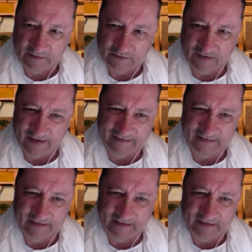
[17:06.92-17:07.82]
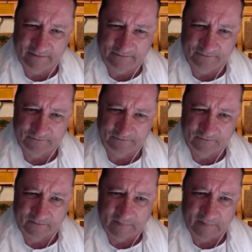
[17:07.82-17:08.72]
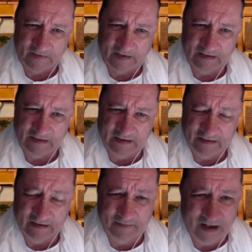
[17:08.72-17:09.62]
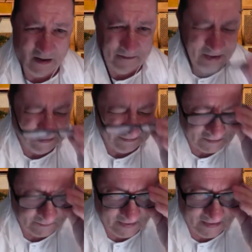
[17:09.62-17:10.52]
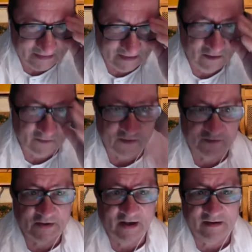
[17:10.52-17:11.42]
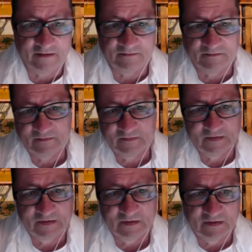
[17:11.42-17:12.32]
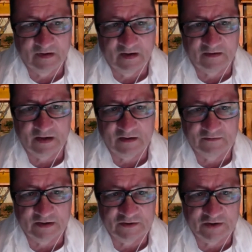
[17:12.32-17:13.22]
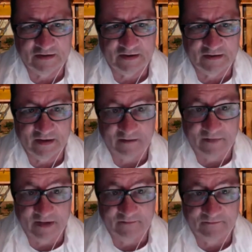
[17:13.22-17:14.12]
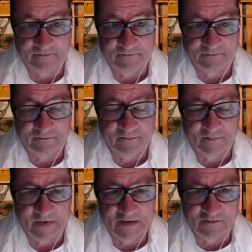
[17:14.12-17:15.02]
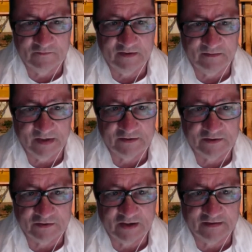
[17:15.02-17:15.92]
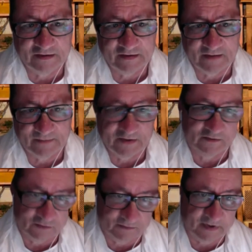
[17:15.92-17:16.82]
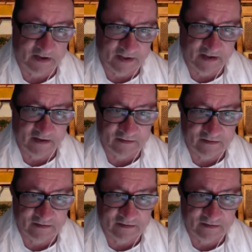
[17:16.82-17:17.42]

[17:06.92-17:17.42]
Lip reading: I think, and the Mahabharata spends a lot of time around the Kshatriya Dharma. It's very much a Kshatriya Dharma, but also Brahmana.